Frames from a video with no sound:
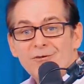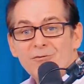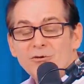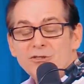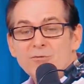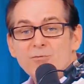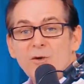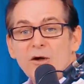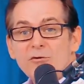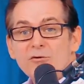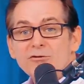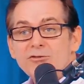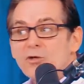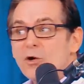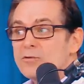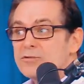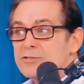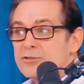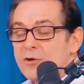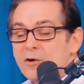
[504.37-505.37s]
which Mother
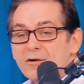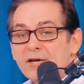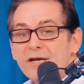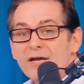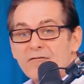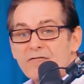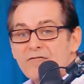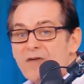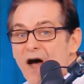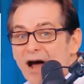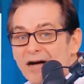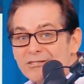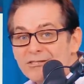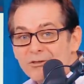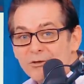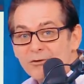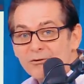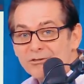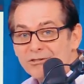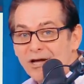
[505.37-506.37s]
Jones turned into Fox
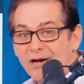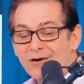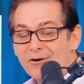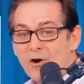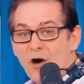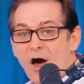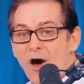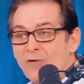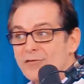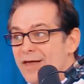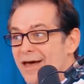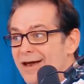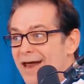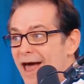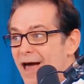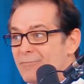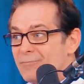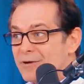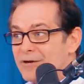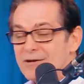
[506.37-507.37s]
News. I don't know how that
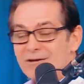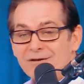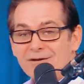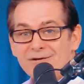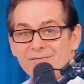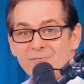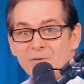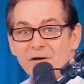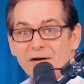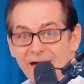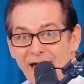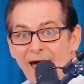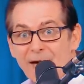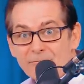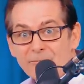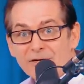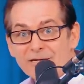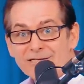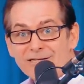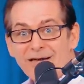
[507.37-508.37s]
happened, but it
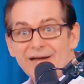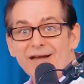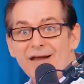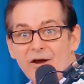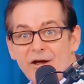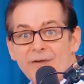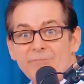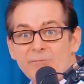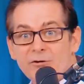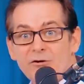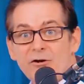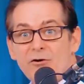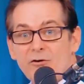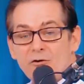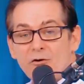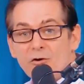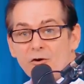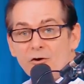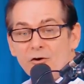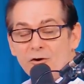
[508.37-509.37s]
happened, and it happened
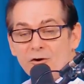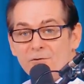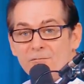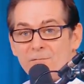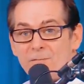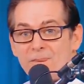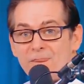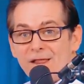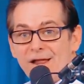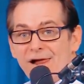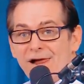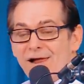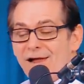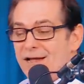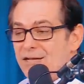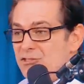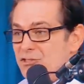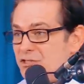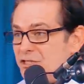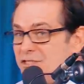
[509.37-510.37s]
under her.
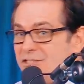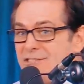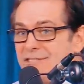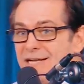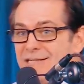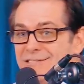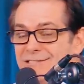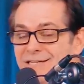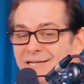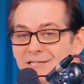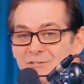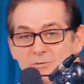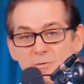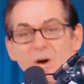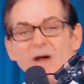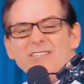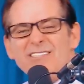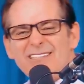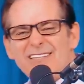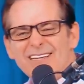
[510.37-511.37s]
And she says this.
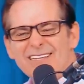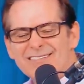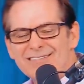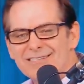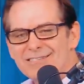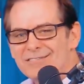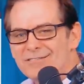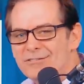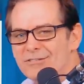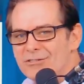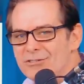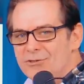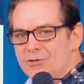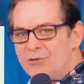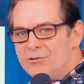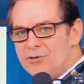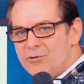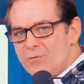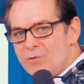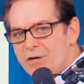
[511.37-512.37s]
Watch this. This
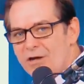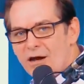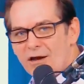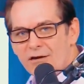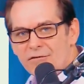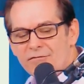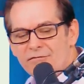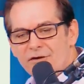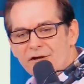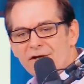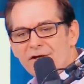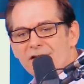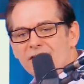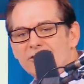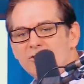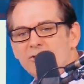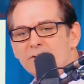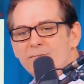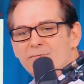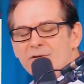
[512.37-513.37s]
shows you what kind of
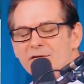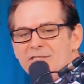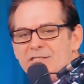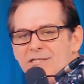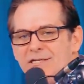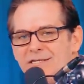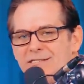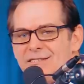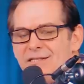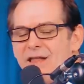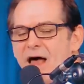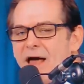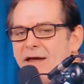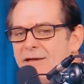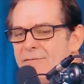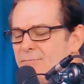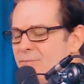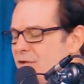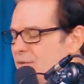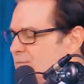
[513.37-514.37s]
duplicitous,
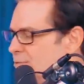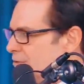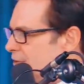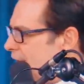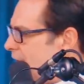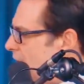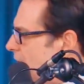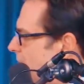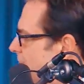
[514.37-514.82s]
lying people they